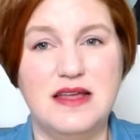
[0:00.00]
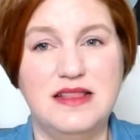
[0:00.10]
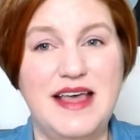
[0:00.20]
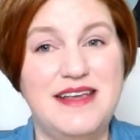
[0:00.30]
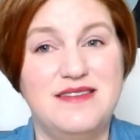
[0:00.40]

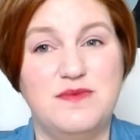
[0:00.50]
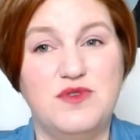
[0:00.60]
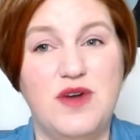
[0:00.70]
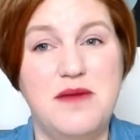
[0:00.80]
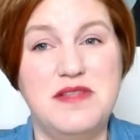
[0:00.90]
like,
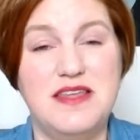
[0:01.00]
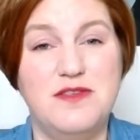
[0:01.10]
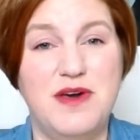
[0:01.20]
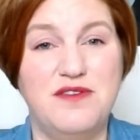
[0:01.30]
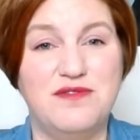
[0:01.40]
subscribe, and hit the
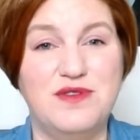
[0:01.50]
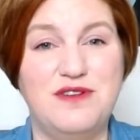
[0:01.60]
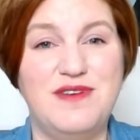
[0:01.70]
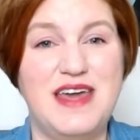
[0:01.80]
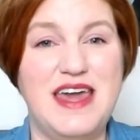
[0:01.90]
bell for
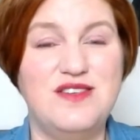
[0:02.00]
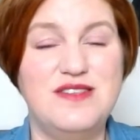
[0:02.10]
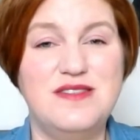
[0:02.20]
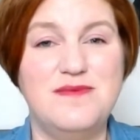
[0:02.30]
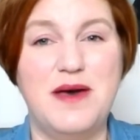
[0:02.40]

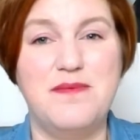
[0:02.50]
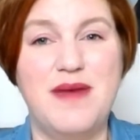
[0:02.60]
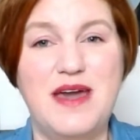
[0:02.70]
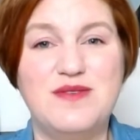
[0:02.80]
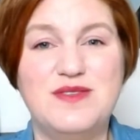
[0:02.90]
notifications about
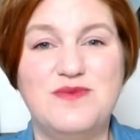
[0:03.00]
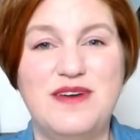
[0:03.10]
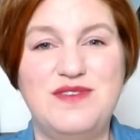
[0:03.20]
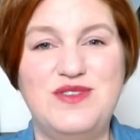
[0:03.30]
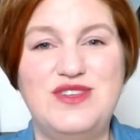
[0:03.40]
migrants and
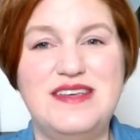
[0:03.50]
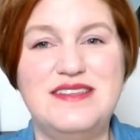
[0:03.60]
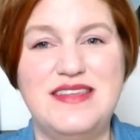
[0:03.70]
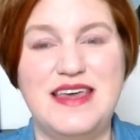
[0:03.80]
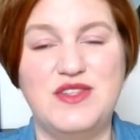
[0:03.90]
refugees
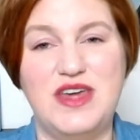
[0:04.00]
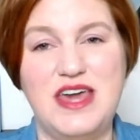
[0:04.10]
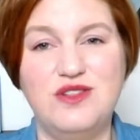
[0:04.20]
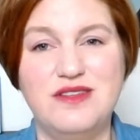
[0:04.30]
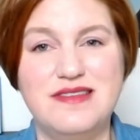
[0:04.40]
in the
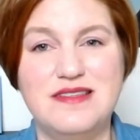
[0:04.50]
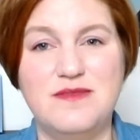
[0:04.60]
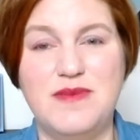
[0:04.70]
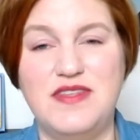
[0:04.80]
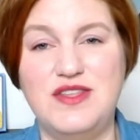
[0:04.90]
educational
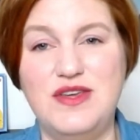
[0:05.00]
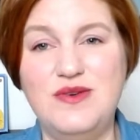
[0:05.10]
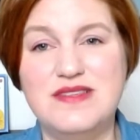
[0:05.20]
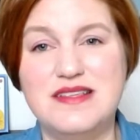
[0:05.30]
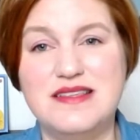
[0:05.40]
system and the
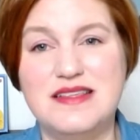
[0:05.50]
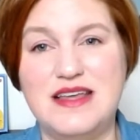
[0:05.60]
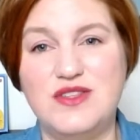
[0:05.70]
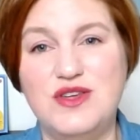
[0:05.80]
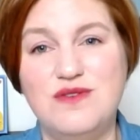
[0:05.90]
news, and
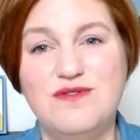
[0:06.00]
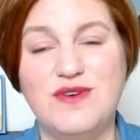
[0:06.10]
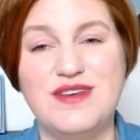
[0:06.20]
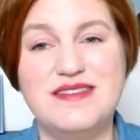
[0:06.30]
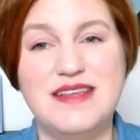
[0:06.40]
stay tuned
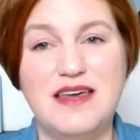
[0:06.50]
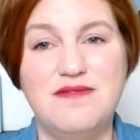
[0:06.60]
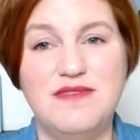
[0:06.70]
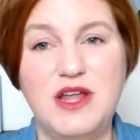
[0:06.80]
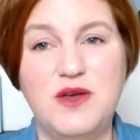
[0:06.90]
for a
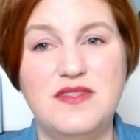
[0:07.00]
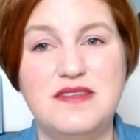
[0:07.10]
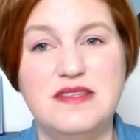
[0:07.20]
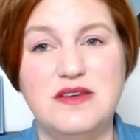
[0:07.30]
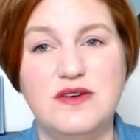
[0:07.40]
second video in
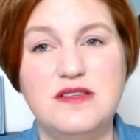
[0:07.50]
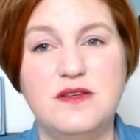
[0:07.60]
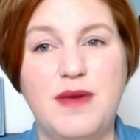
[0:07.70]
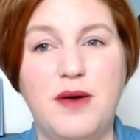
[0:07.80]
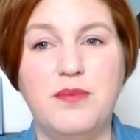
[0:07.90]
this series
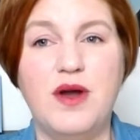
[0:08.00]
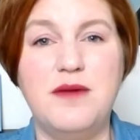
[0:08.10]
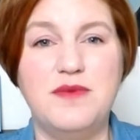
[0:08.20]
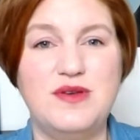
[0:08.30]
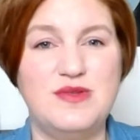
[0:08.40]
about
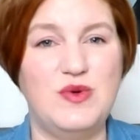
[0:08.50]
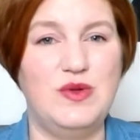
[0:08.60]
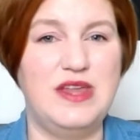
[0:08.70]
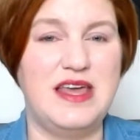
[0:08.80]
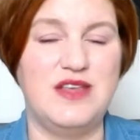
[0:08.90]
primary
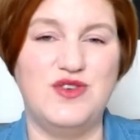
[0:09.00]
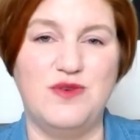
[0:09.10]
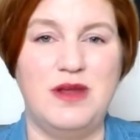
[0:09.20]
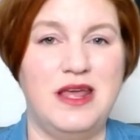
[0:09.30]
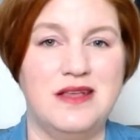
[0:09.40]
schooling in
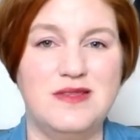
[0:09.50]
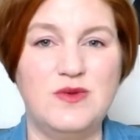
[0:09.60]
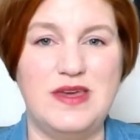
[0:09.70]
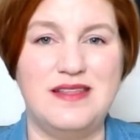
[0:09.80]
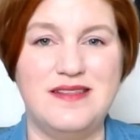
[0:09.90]
Germany and
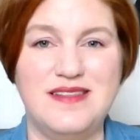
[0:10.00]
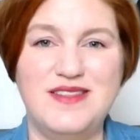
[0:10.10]
Sweden.